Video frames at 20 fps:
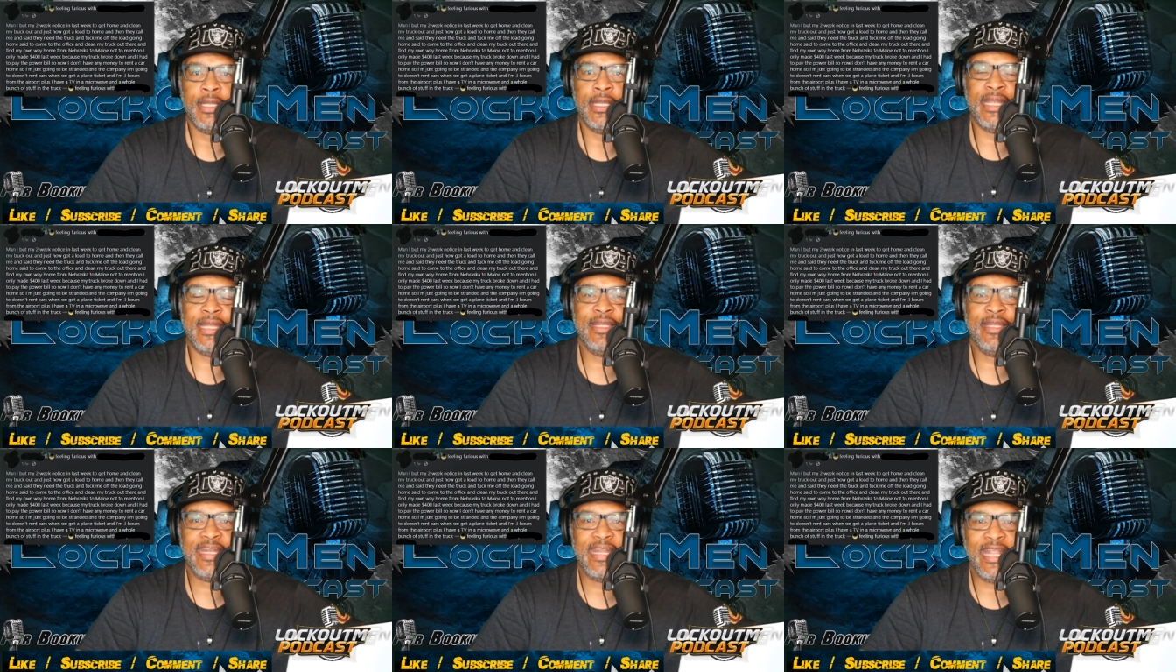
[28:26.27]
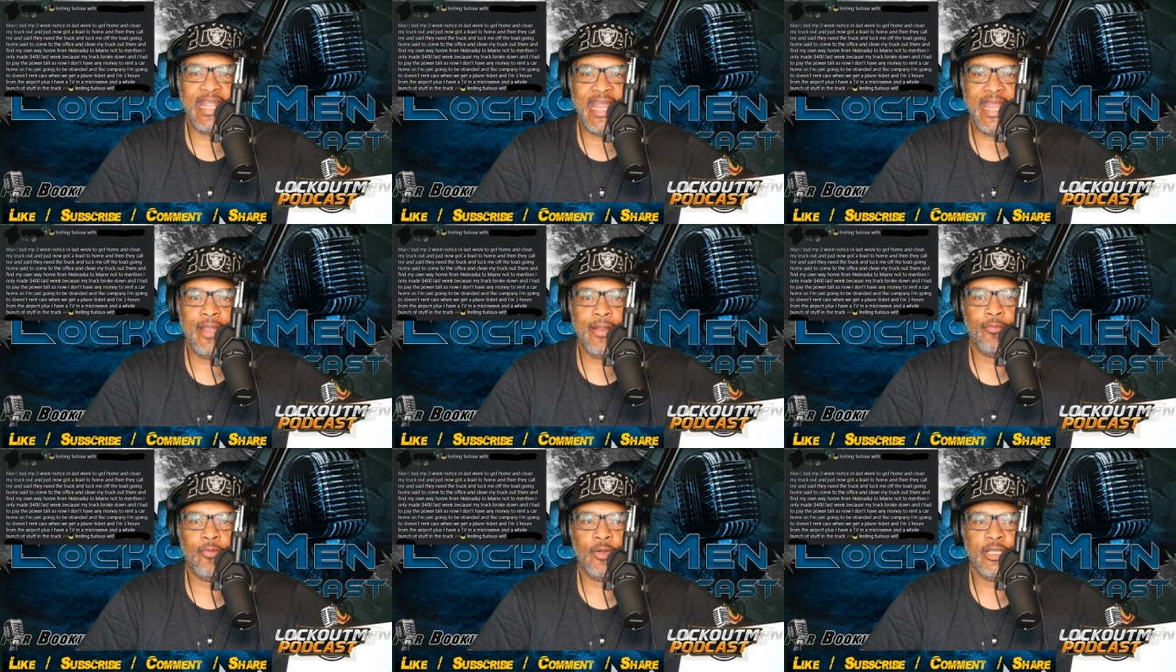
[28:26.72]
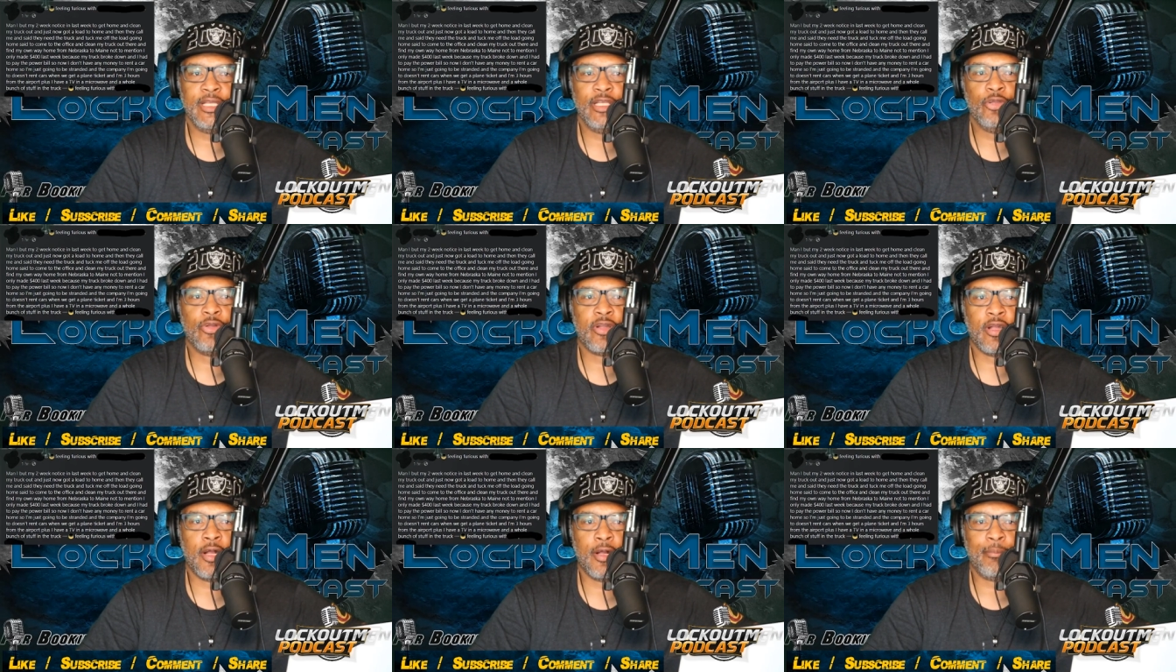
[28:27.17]
And then when
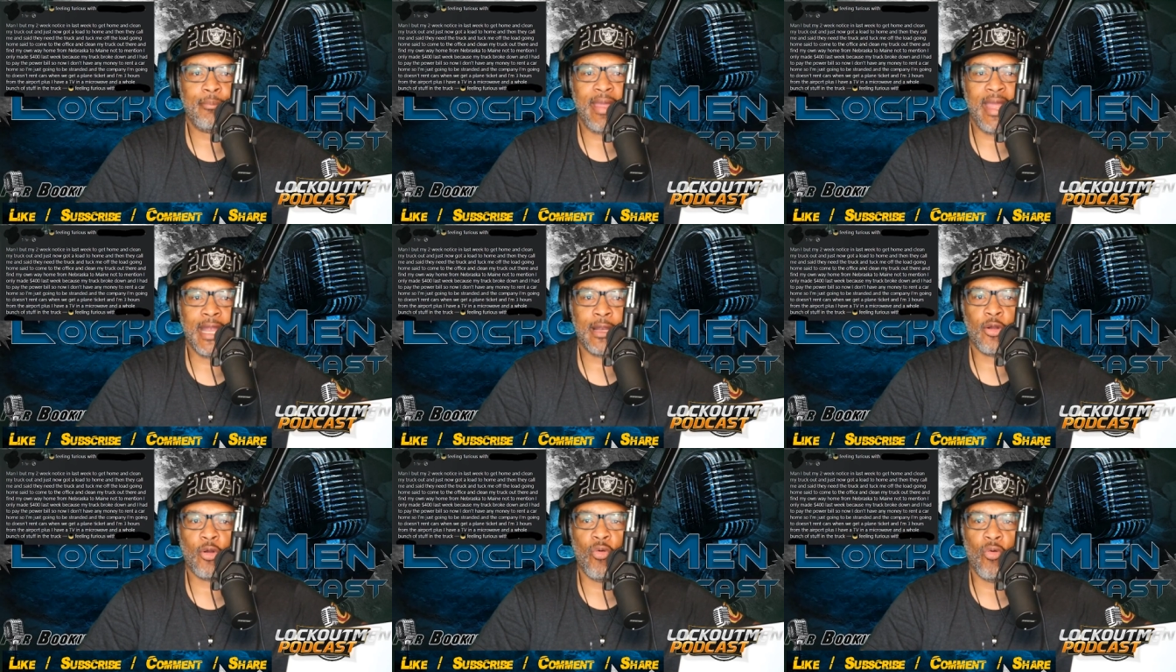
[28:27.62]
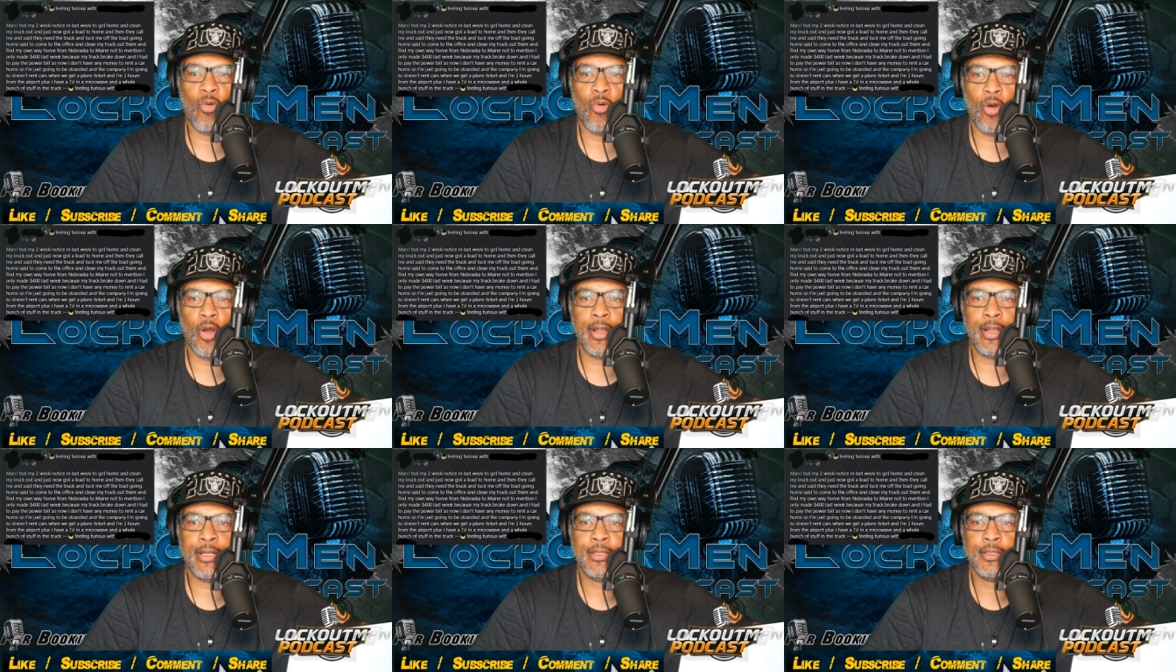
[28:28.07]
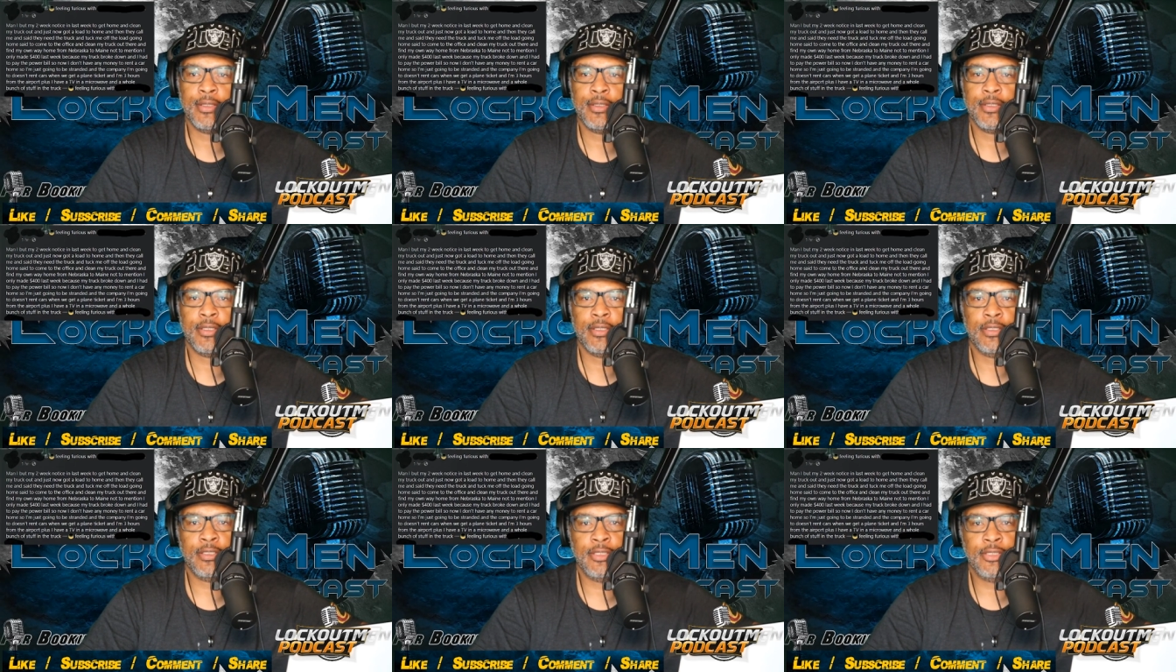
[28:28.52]
you come back on,
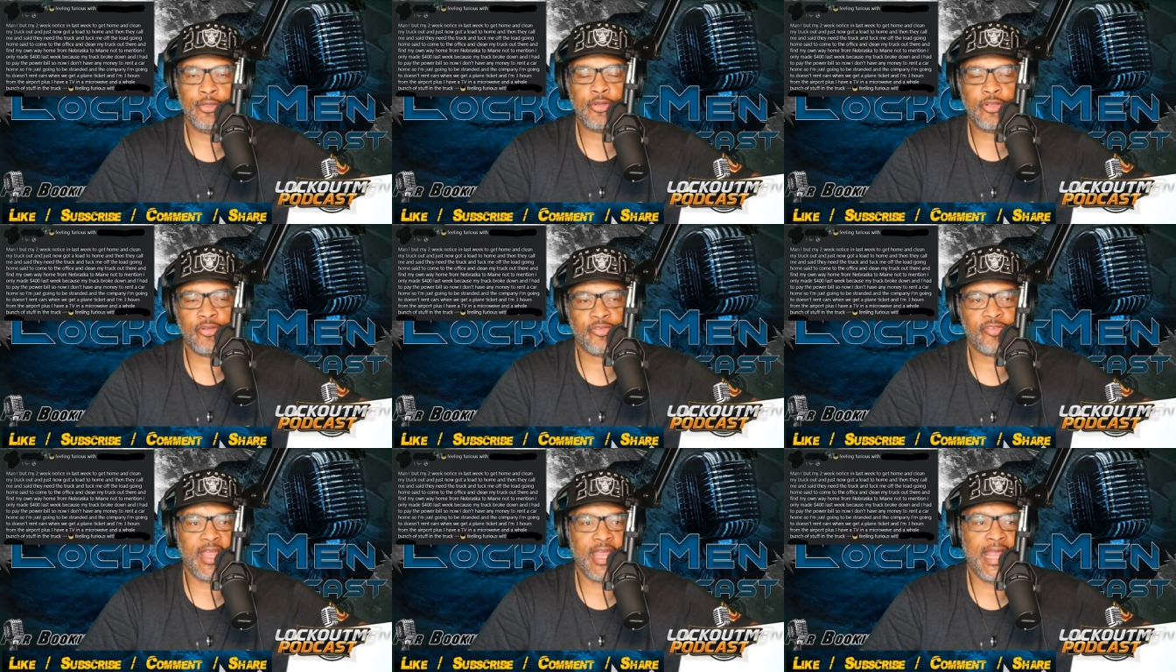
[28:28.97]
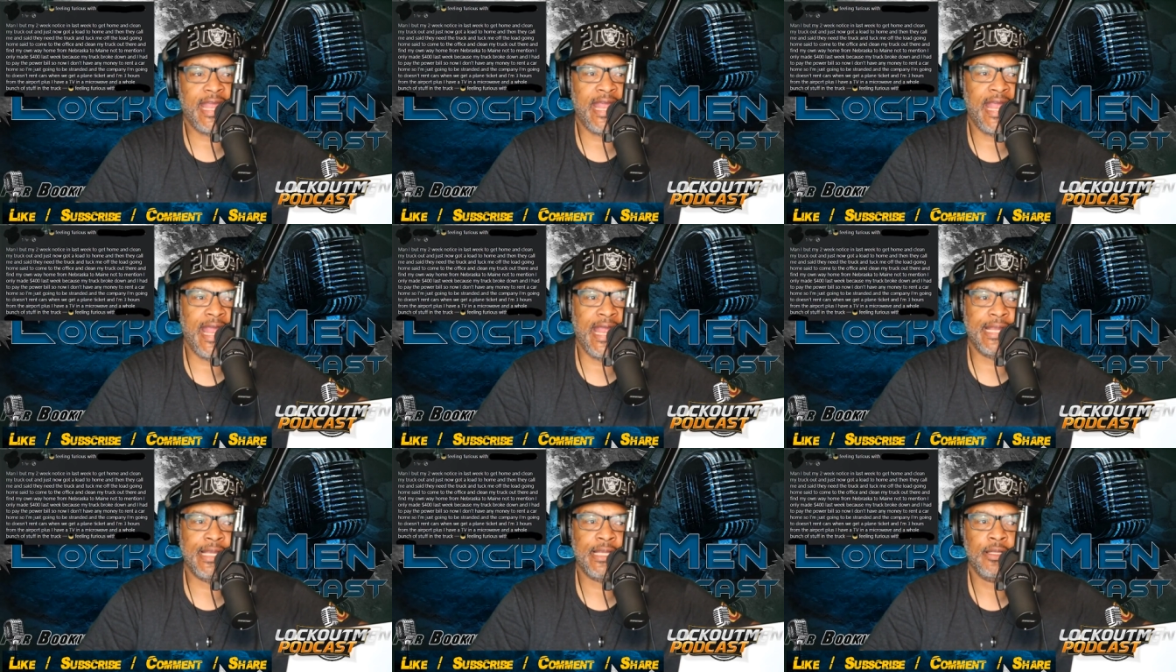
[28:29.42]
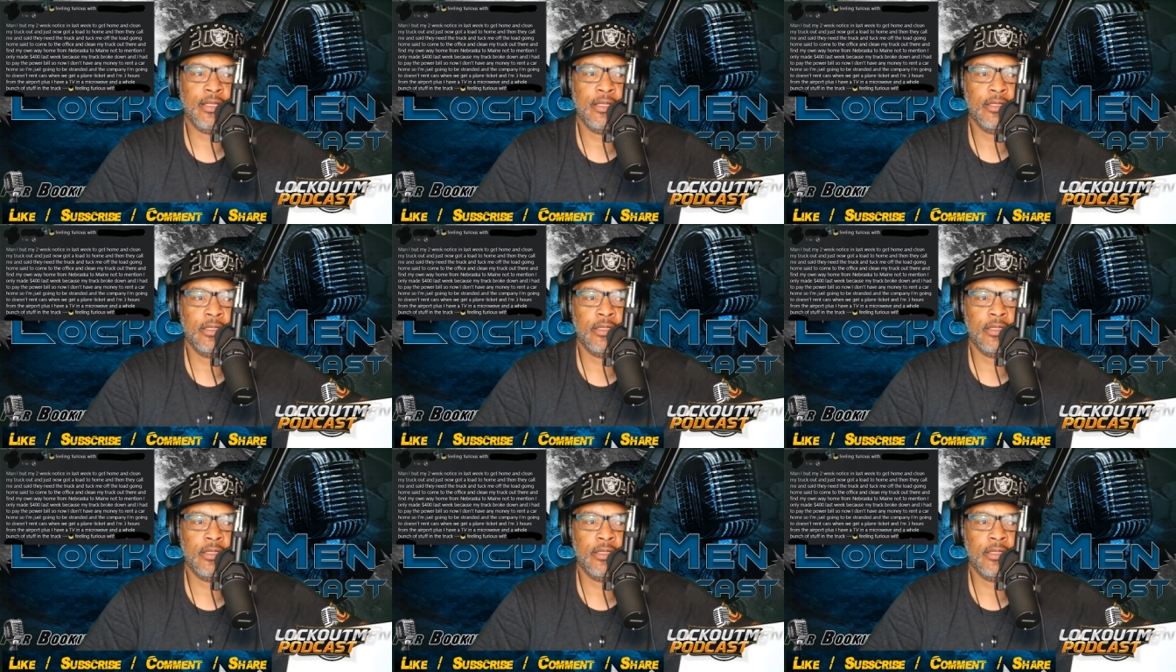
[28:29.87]
you can say, hey,